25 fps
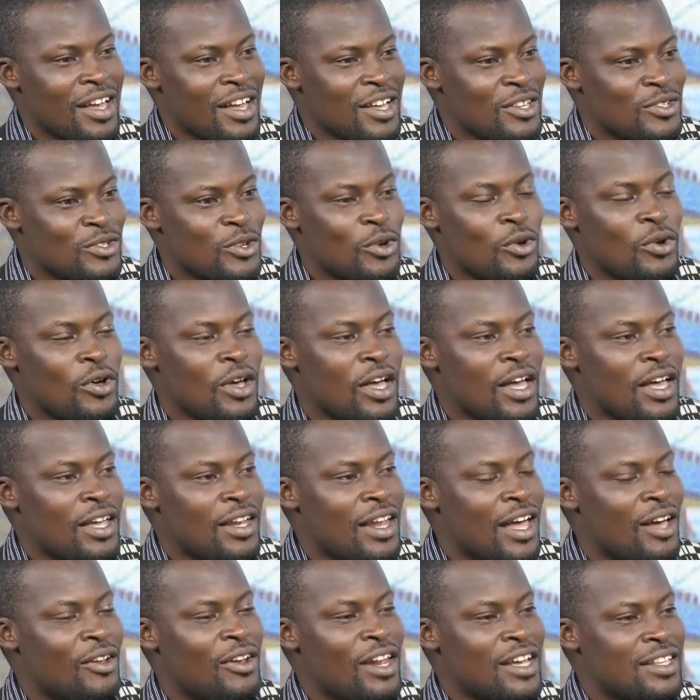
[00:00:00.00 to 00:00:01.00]
So
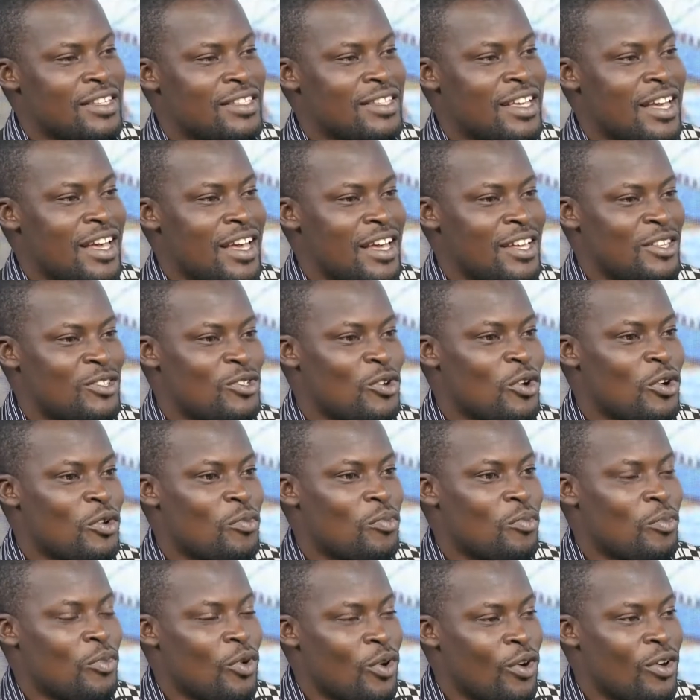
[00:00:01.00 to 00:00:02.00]
now let's talk
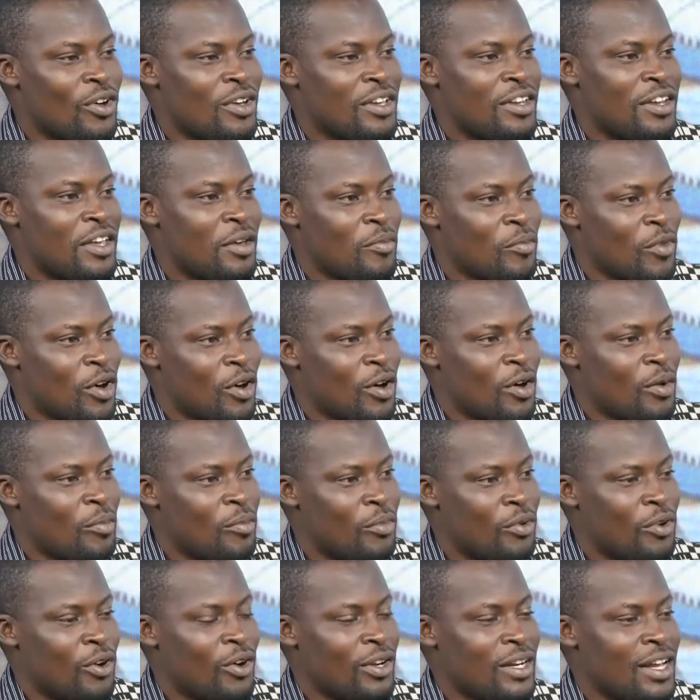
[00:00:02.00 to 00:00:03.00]
more in a more
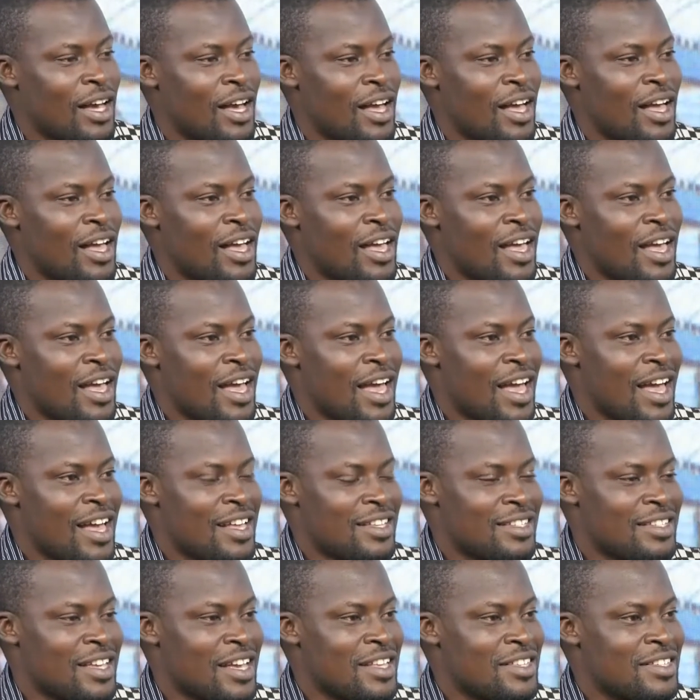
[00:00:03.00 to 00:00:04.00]
broader
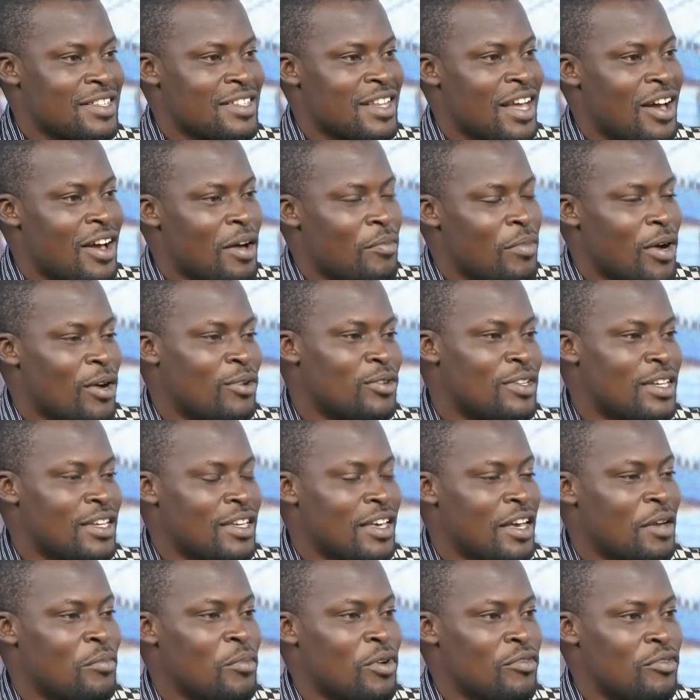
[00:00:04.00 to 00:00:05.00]
sense now about the
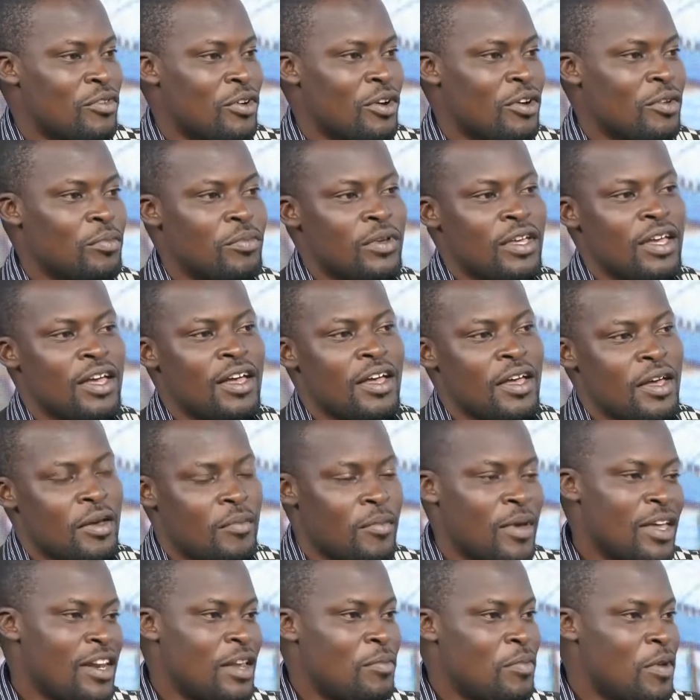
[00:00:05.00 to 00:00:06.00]
game of rugby.
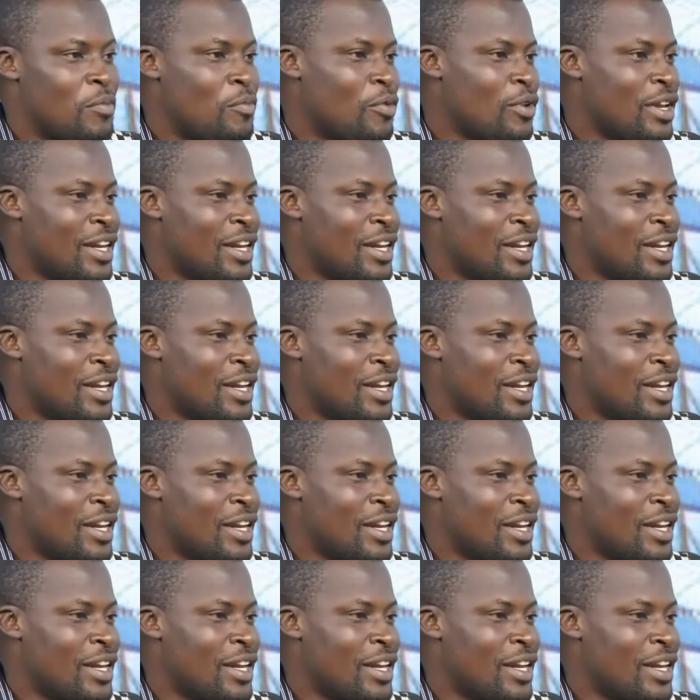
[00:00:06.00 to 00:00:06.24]
Many people in